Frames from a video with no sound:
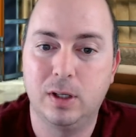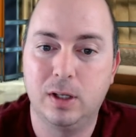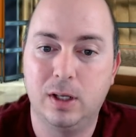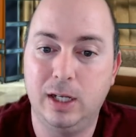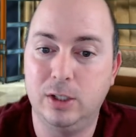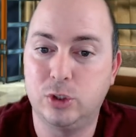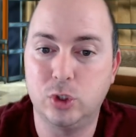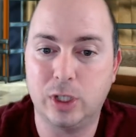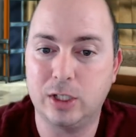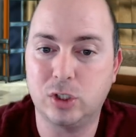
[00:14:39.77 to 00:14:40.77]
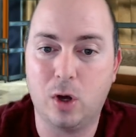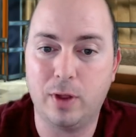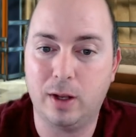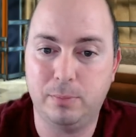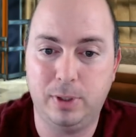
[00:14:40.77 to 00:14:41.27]
And as soon as I saw
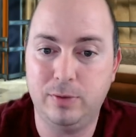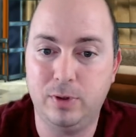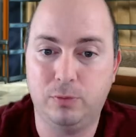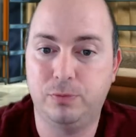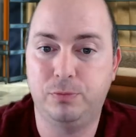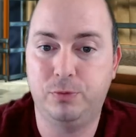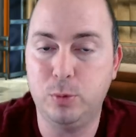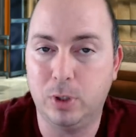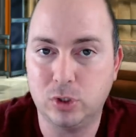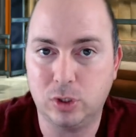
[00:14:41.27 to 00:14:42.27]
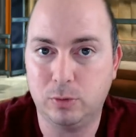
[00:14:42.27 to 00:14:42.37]
that, even a few months ago,